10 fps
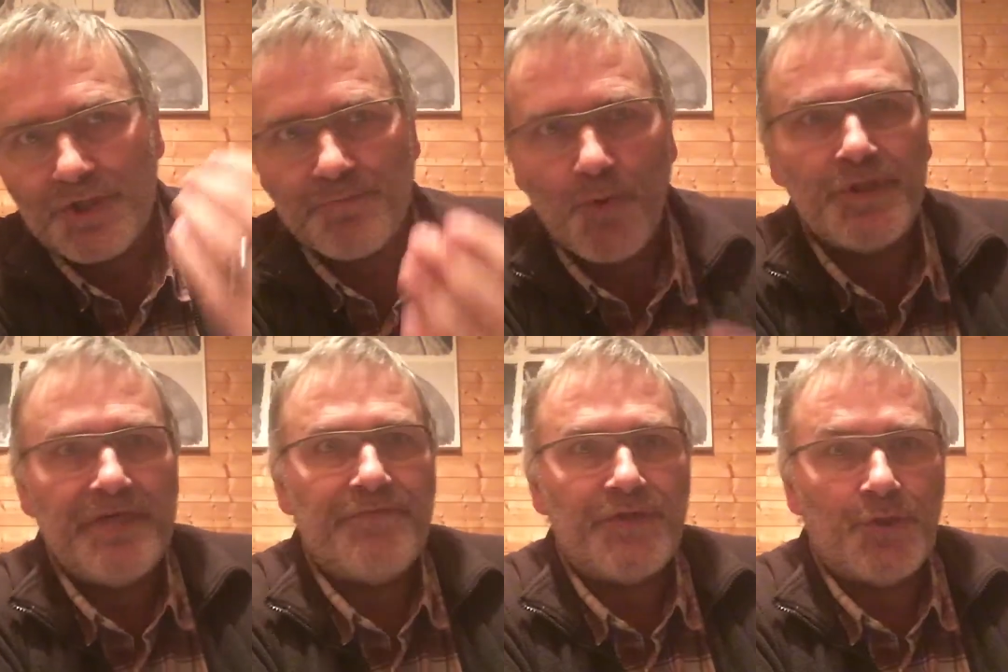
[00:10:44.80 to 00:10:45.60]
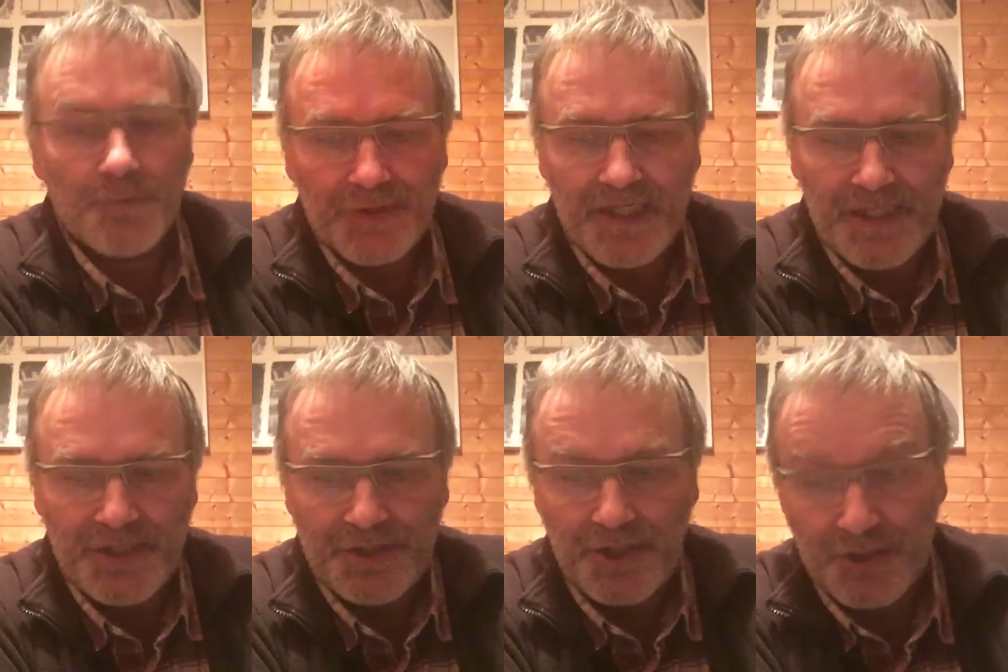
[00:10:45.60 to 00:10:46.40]
more difficult
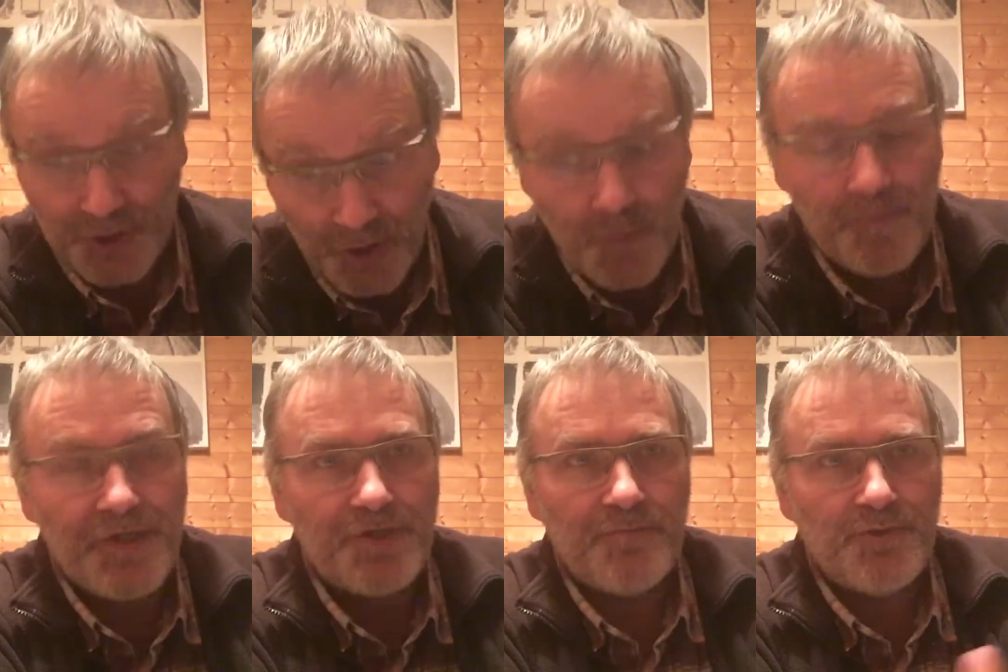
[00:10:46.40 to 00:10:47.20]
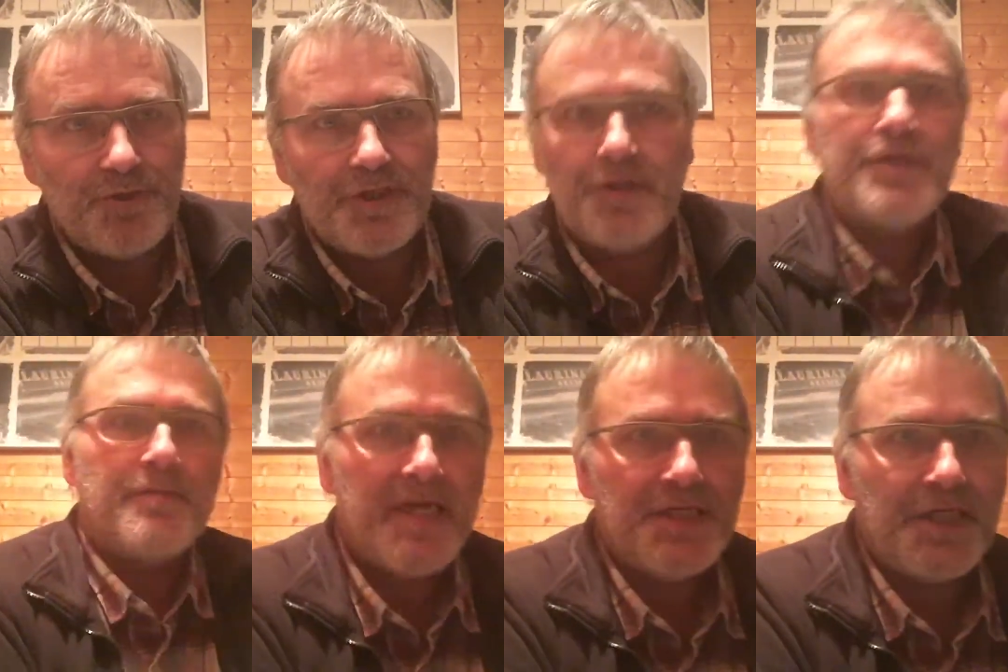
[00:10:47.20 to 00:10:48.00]
is a slow piece of music like
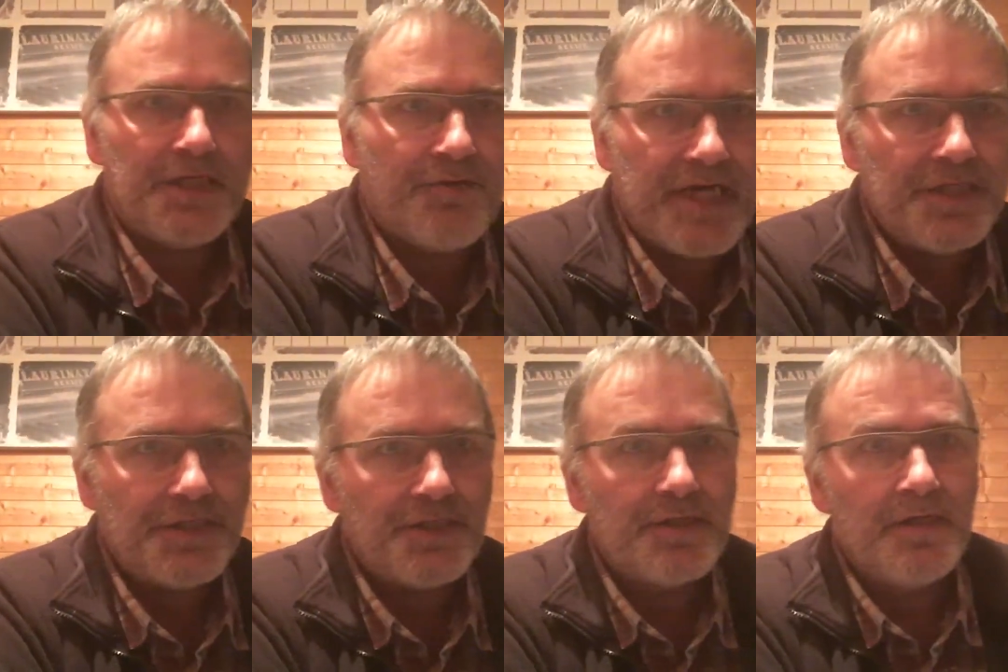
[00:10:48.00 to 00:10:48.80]
Amazing Grace.